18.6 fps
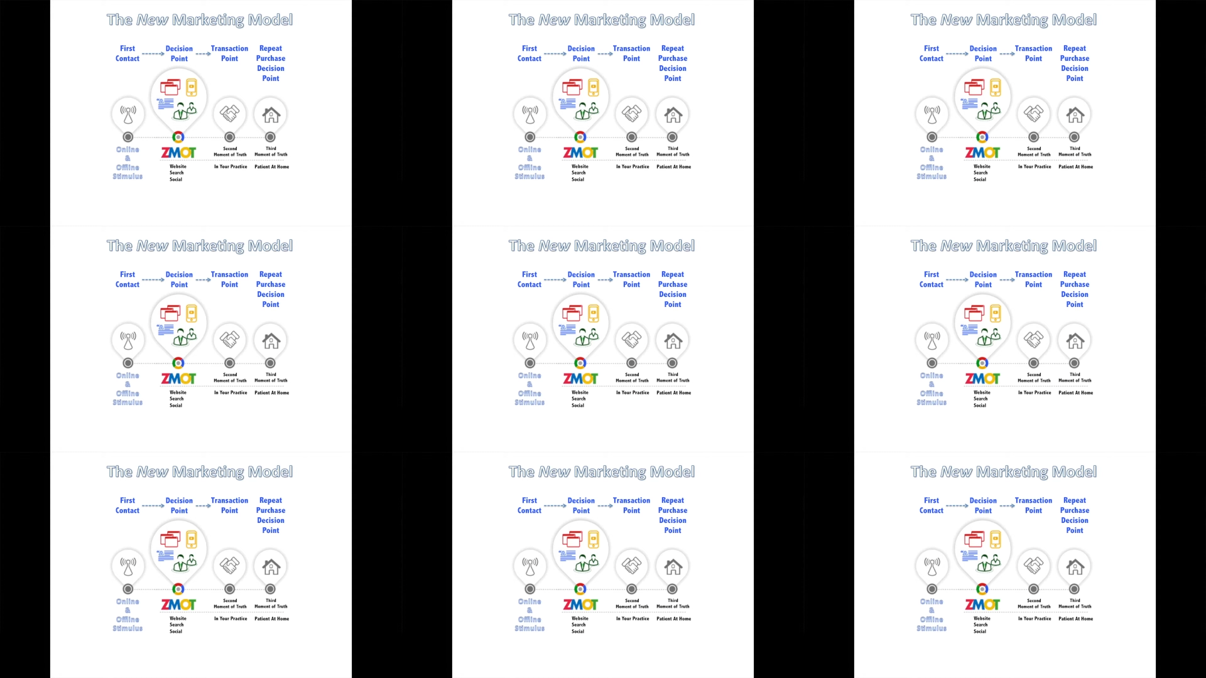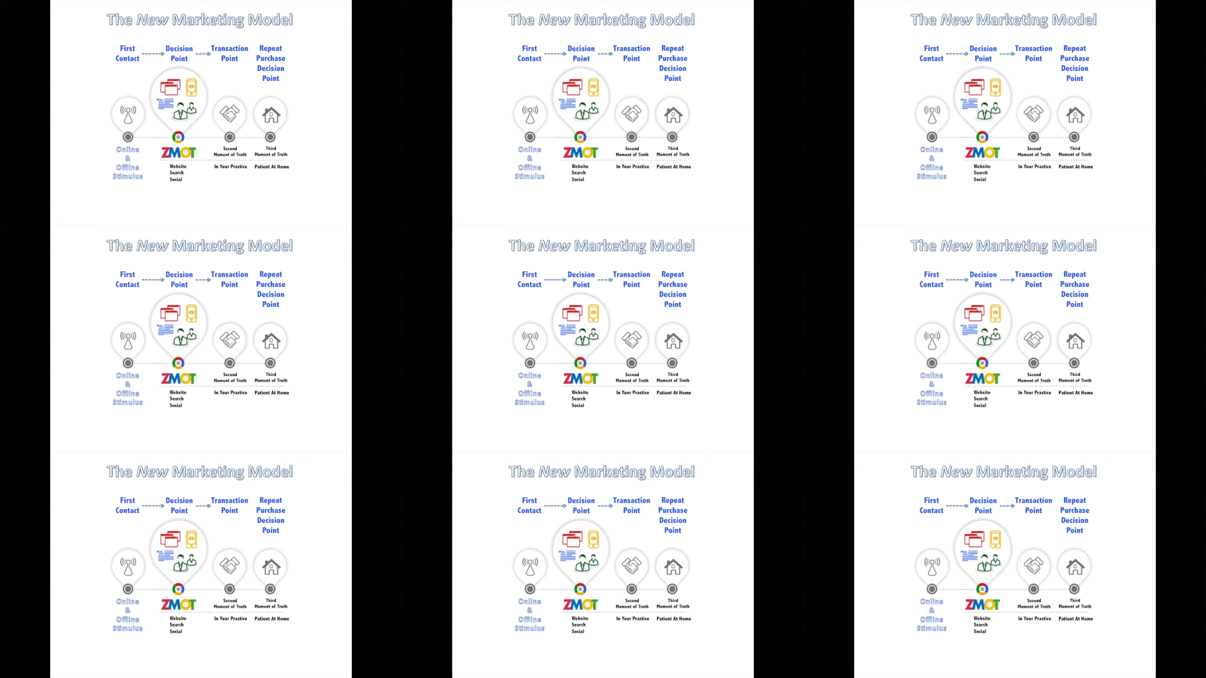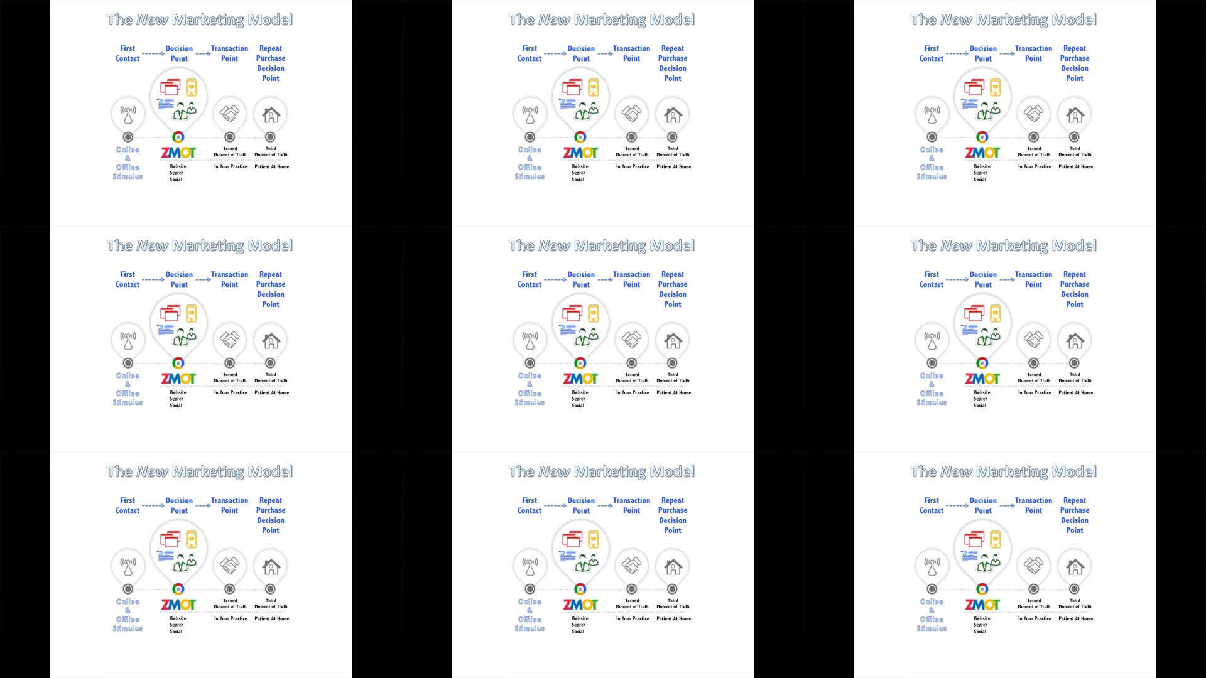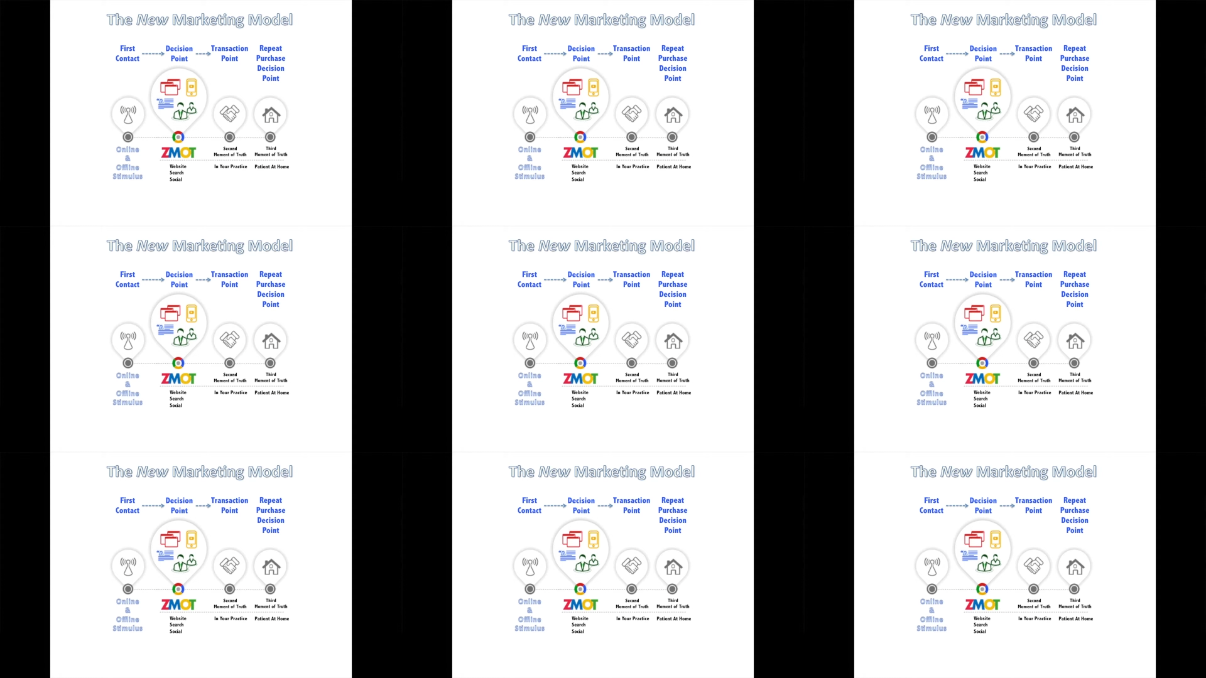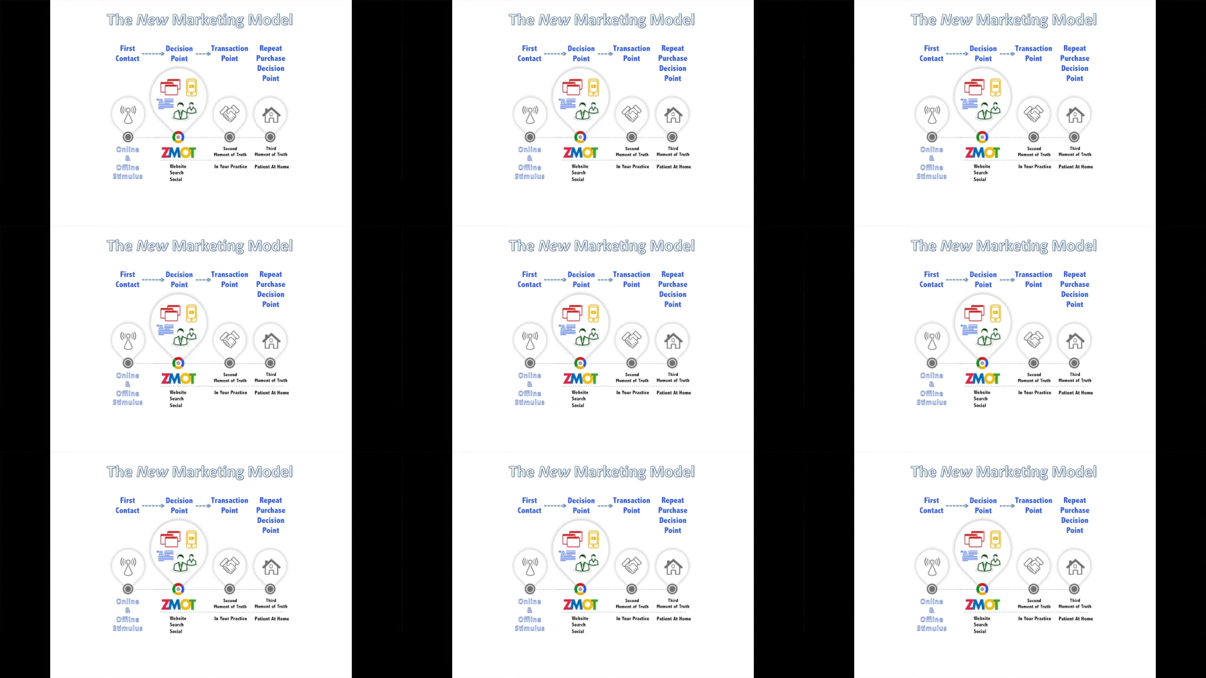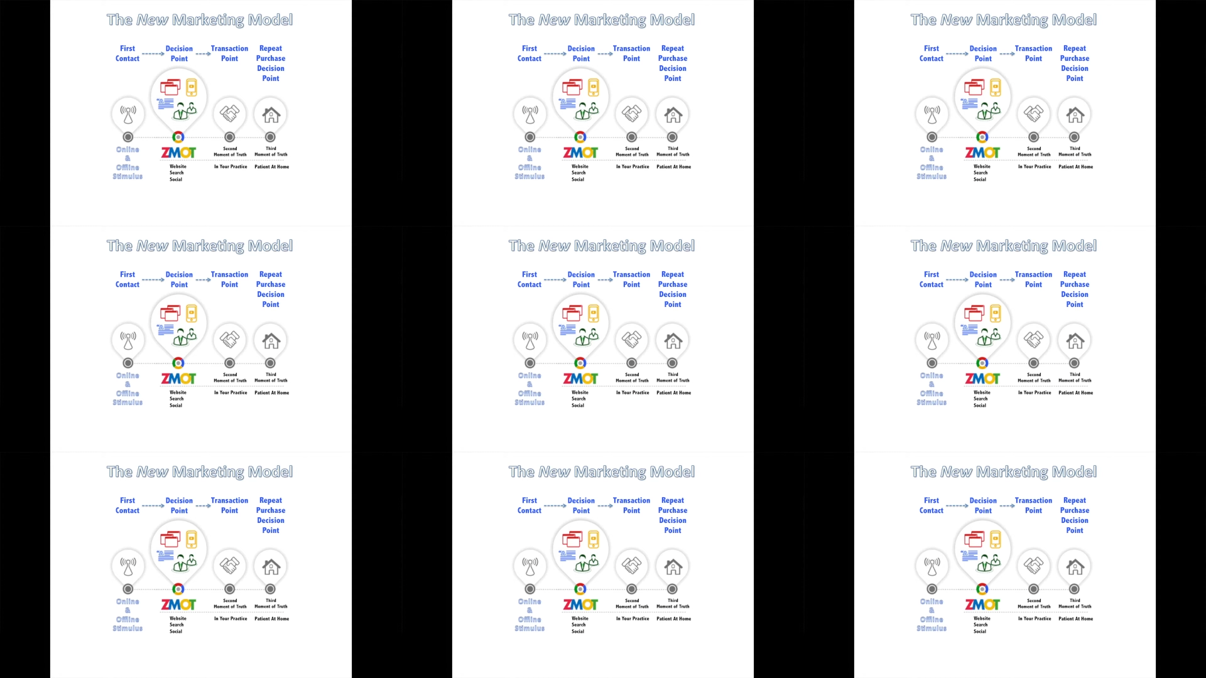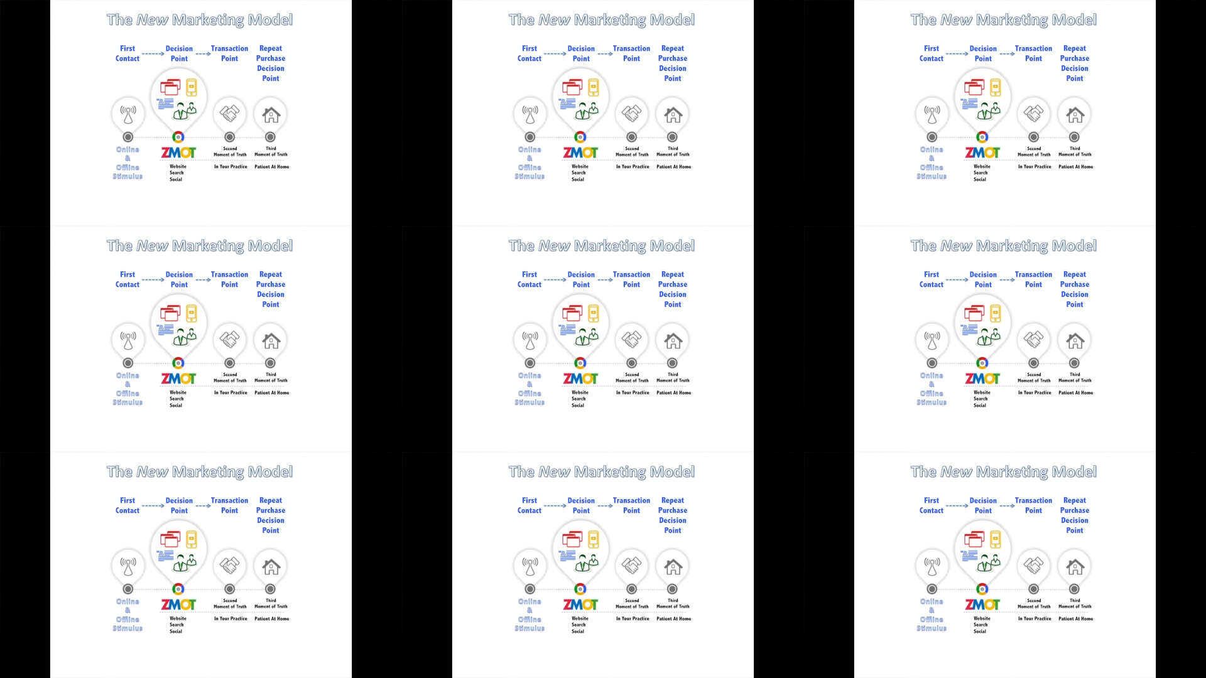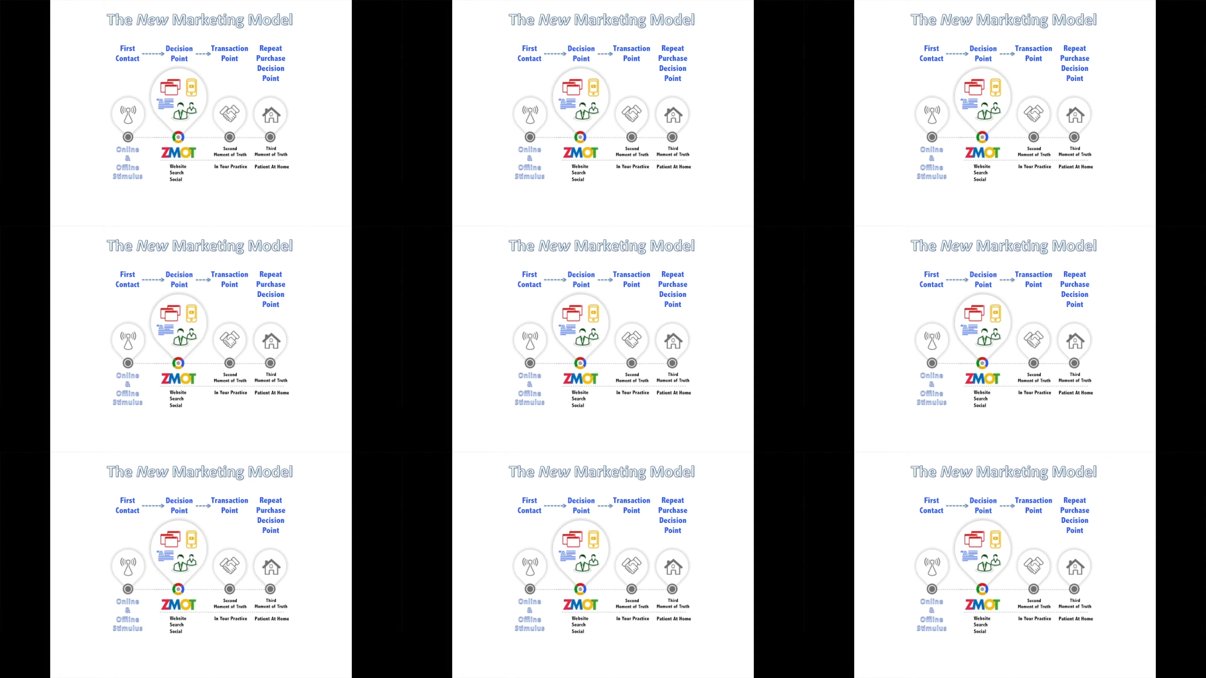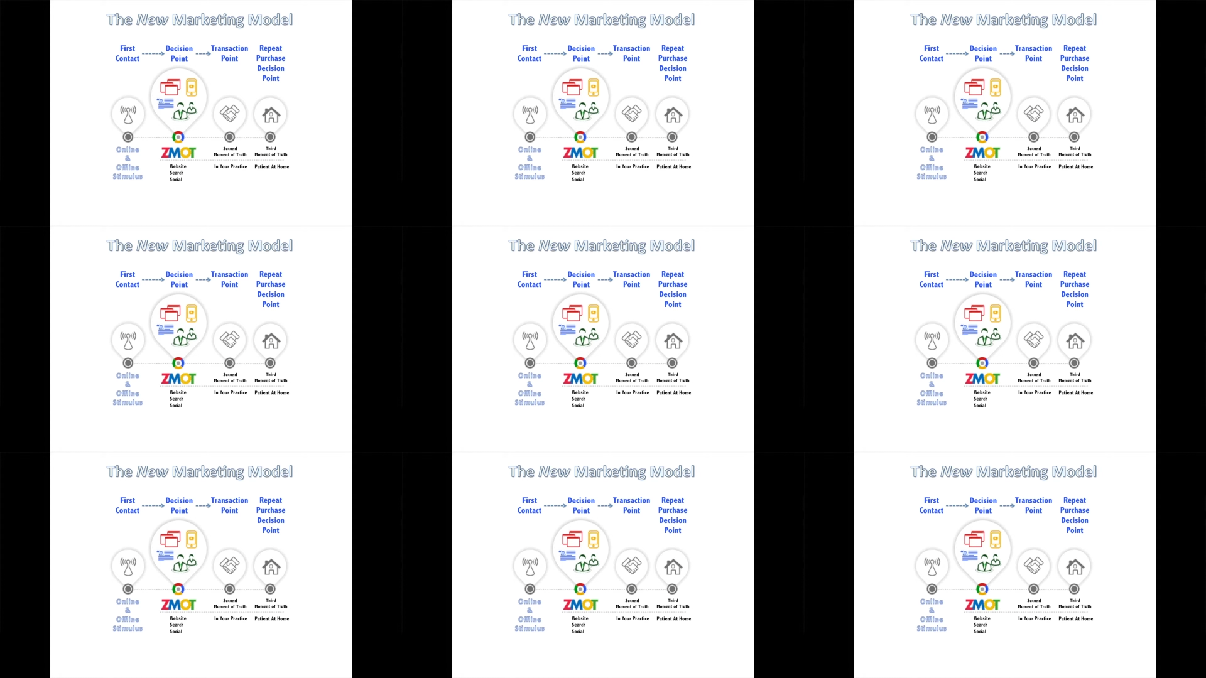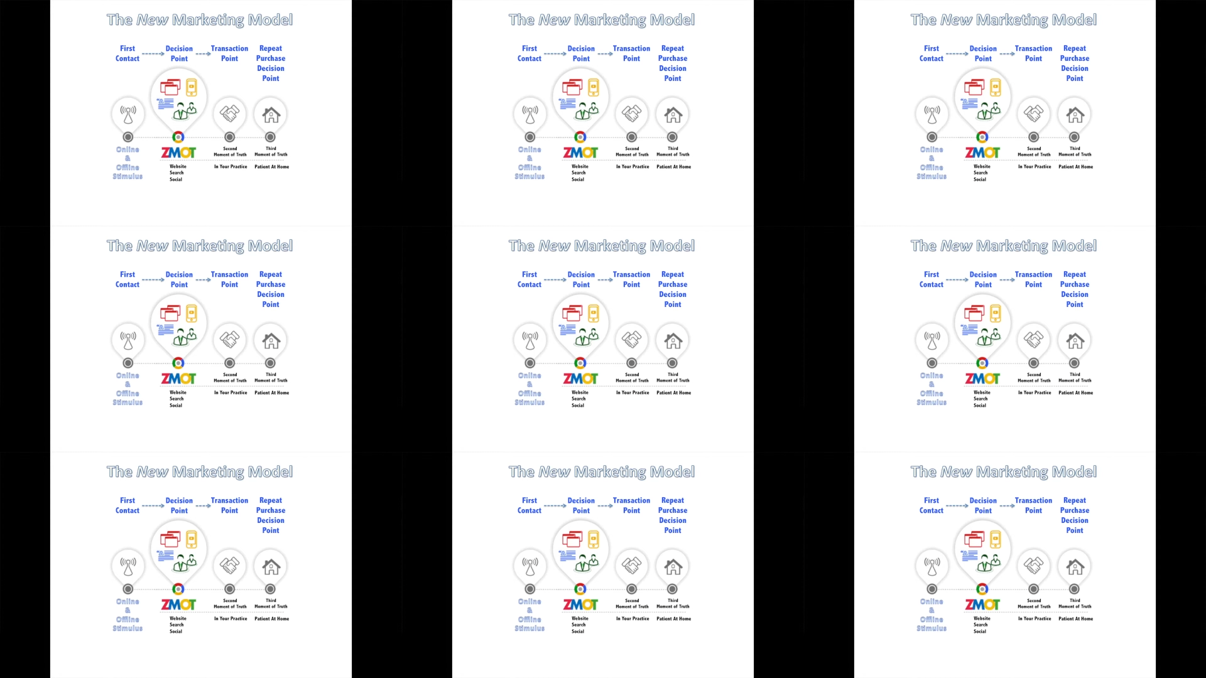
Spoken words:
(no speaker visible)